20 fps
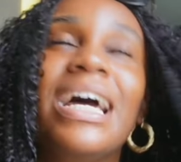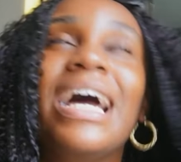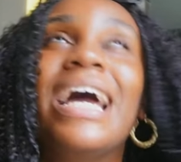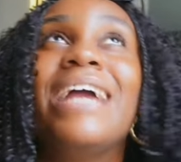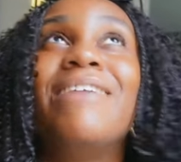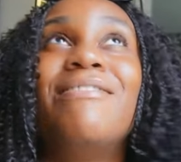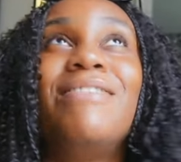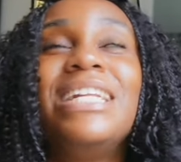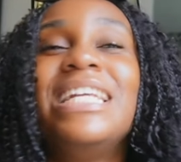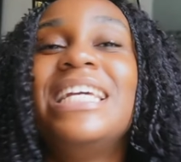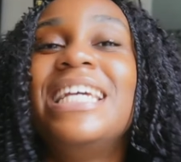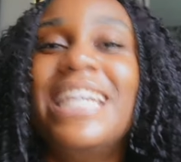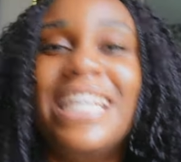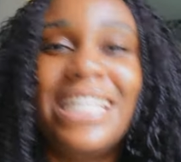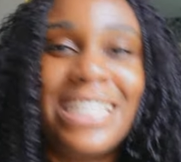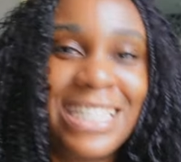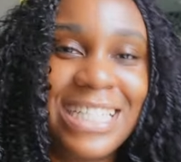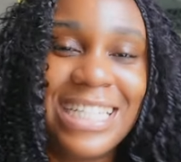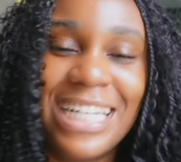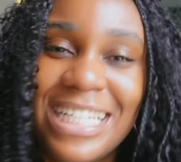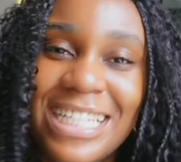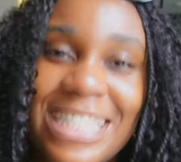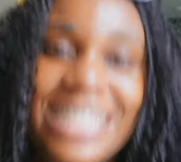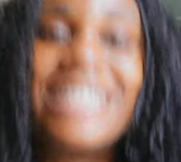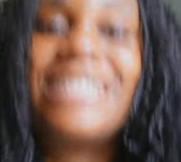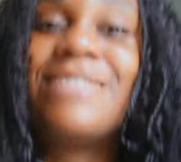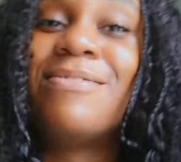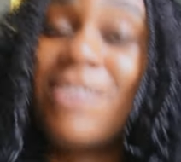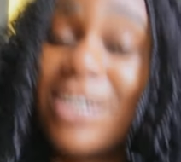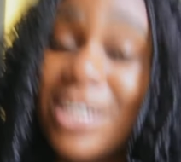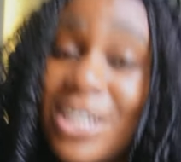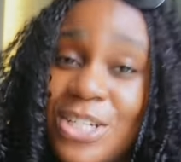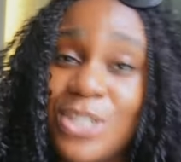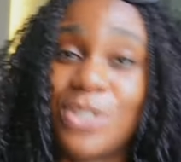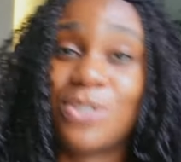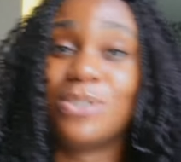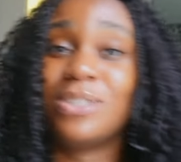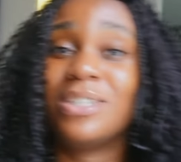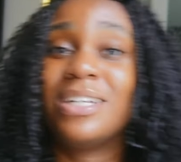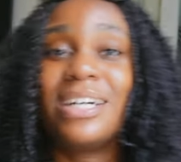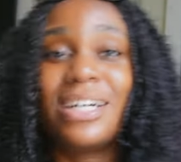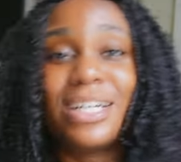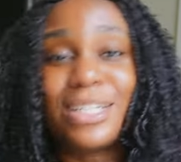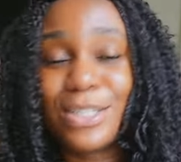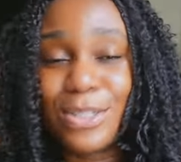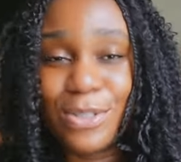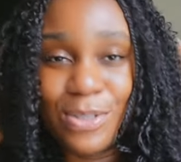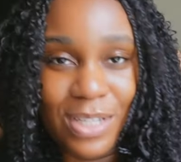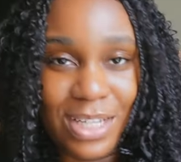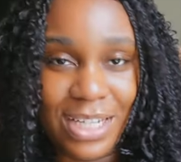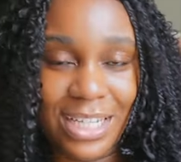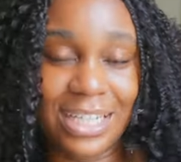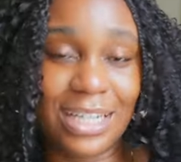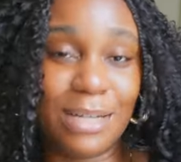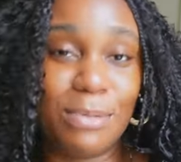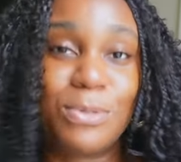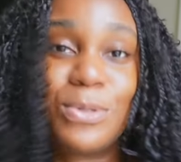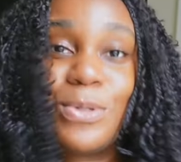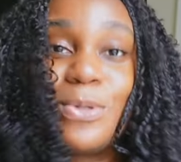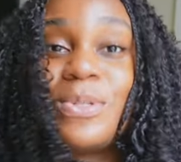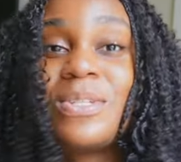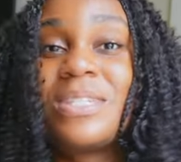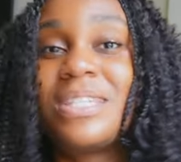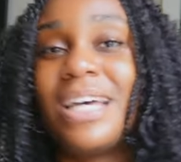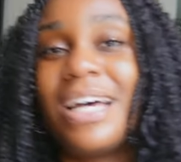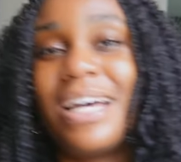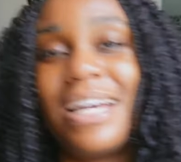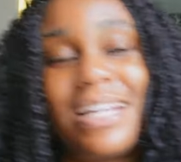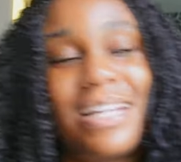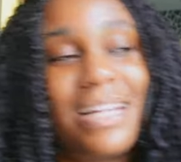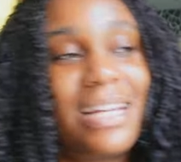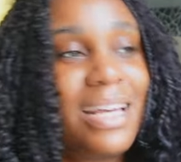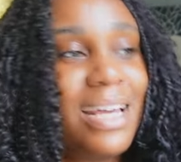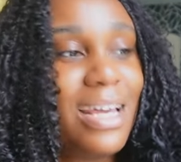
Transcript: I really hate that this vacation has to end. I'm so sad.